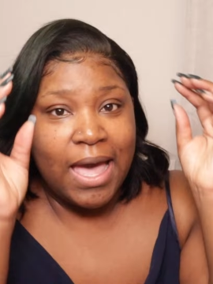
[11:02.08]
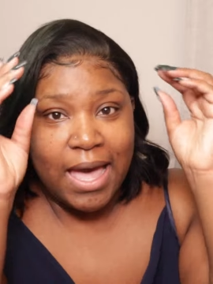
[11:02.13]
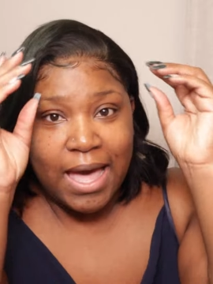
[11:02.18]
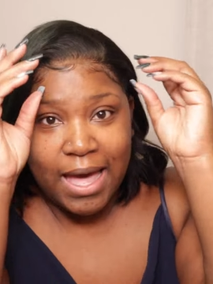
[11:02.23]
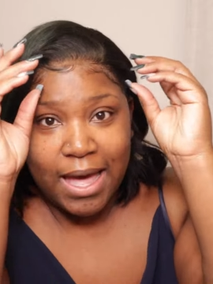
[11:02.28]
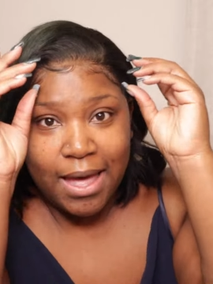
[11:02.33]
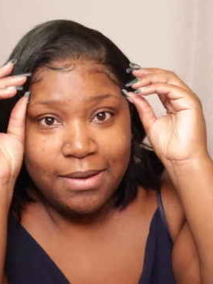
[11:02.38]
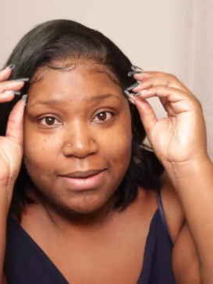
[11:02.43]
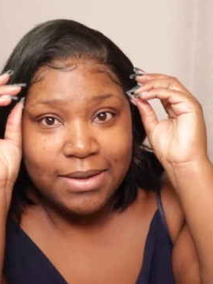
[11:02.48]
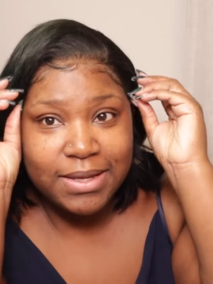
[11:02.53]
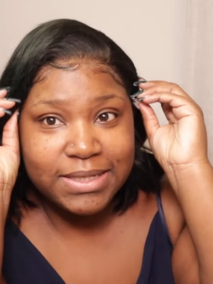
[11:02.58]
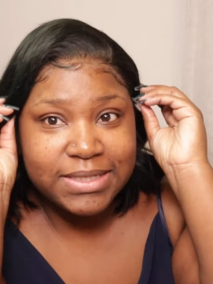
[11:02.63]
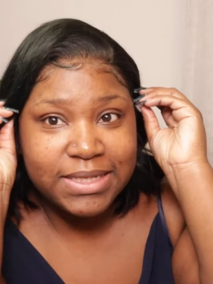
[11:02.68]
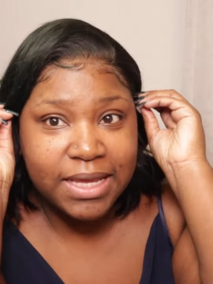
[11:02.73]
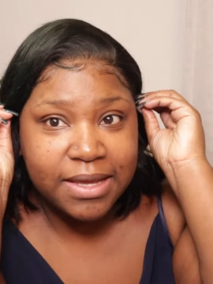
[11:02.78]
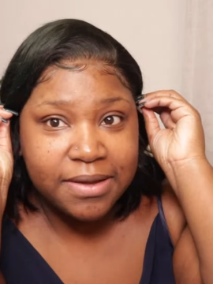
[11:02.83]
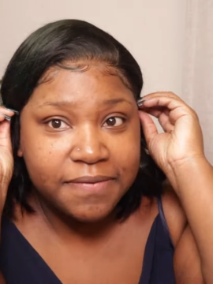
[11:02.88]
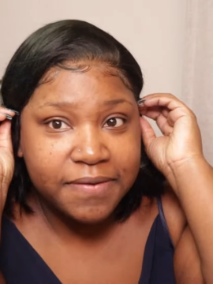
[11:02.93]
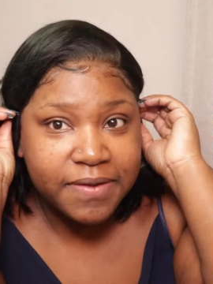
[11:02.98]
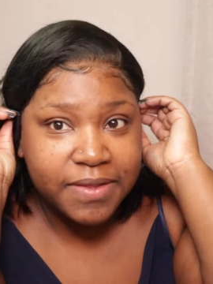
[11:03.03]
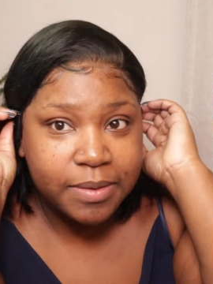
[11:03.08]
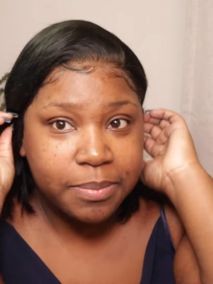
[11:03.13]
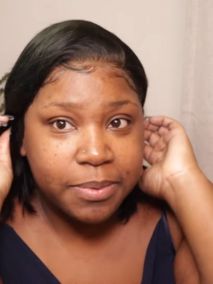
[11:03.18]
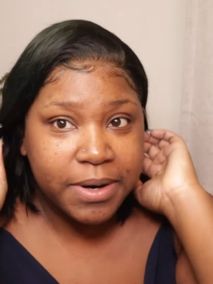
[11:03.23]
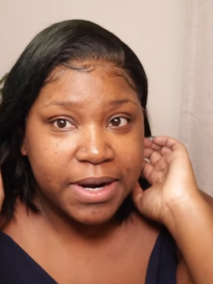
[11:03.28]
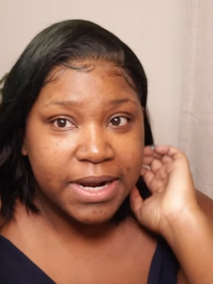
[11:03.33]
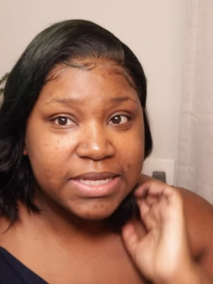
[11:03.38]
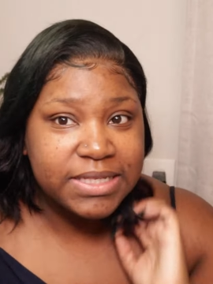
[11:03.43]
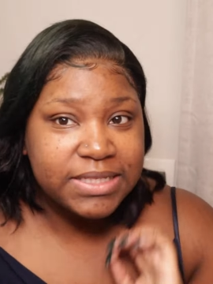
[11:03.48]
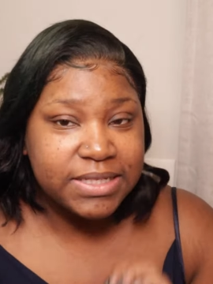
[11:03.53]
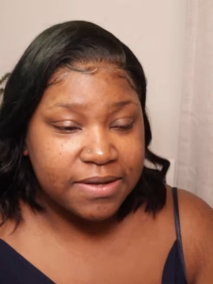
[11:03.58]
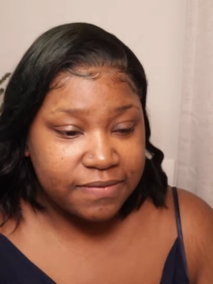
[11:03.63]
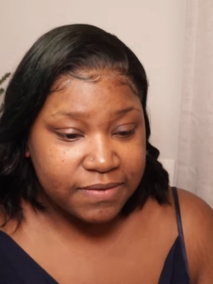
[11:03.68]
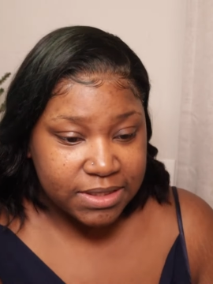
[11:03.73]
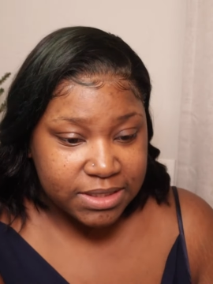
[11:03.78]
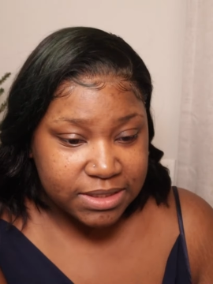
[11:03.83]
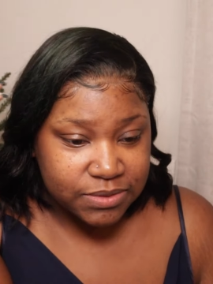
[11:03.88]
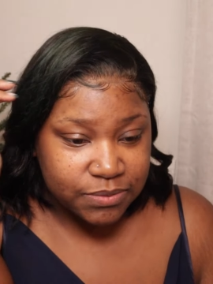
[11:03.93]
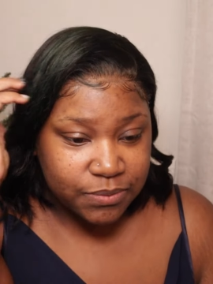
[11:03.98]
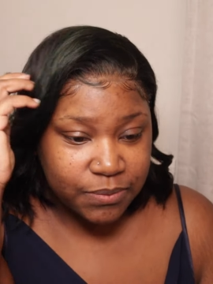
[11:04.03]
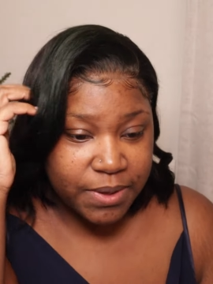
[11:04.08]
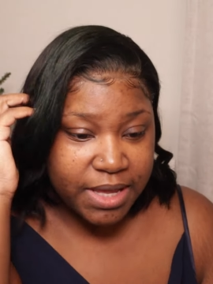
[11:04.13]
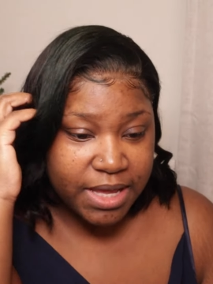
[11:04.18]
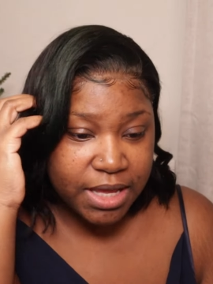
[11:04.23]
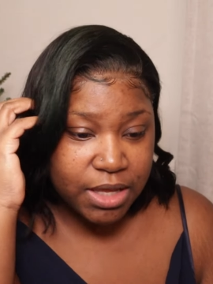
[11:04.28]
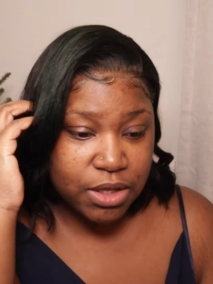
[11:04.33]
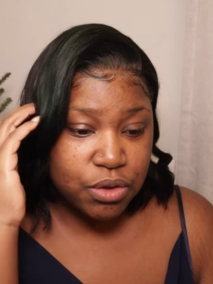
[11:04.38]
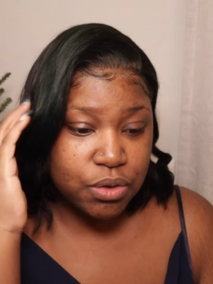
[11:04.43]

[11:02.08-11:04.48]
I would say for the price of this wig,